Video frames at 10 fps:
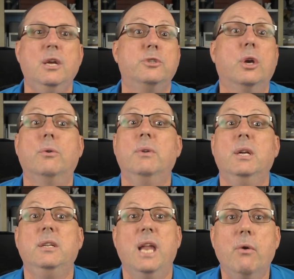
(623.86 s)
So
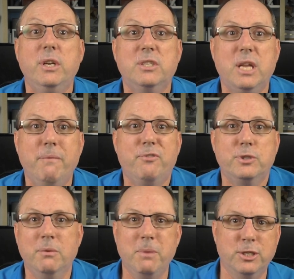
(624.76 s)
now it is time for
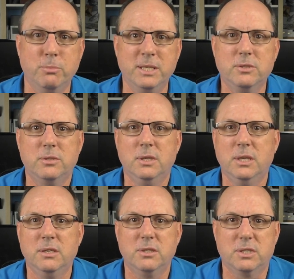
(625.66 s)
some measurements,
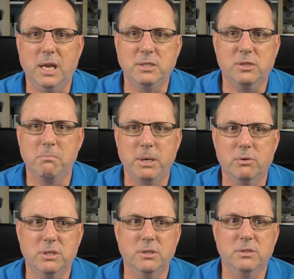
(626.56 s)
size
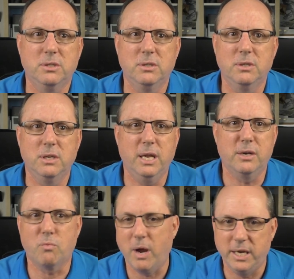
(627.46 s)
comparisons,
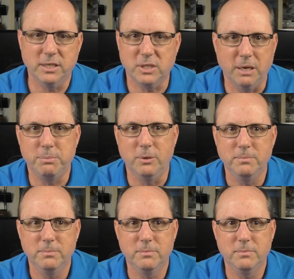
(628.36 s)
and a writing sample.